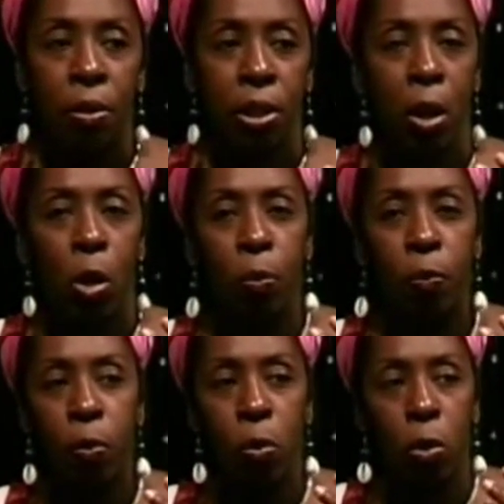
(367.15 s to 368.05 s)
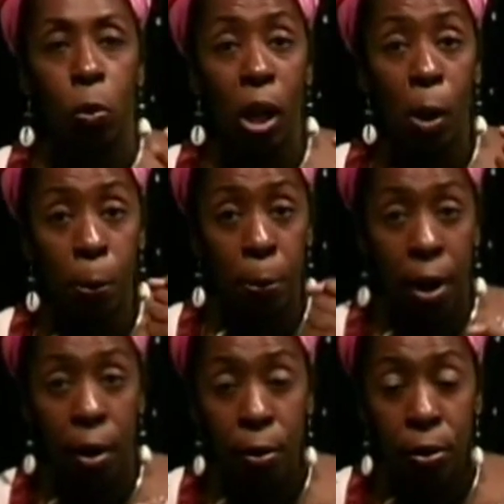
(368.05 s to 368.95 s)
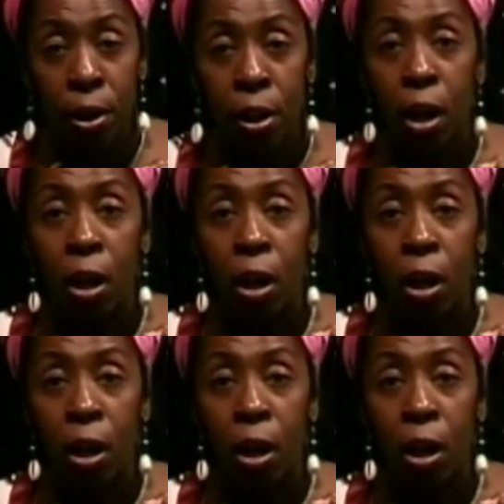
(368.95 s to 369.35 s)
the hope for well-prepared